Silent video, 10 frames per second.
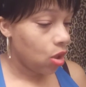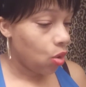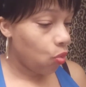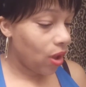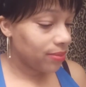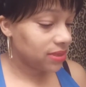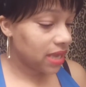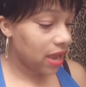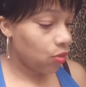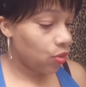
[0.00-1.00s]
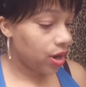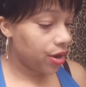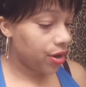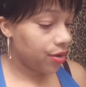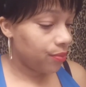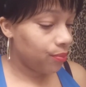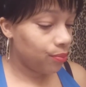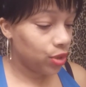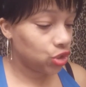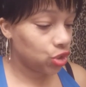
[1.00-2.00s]
website where
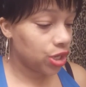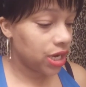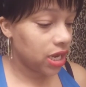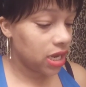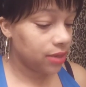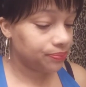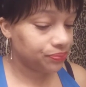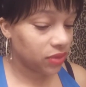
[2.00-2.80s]
majority of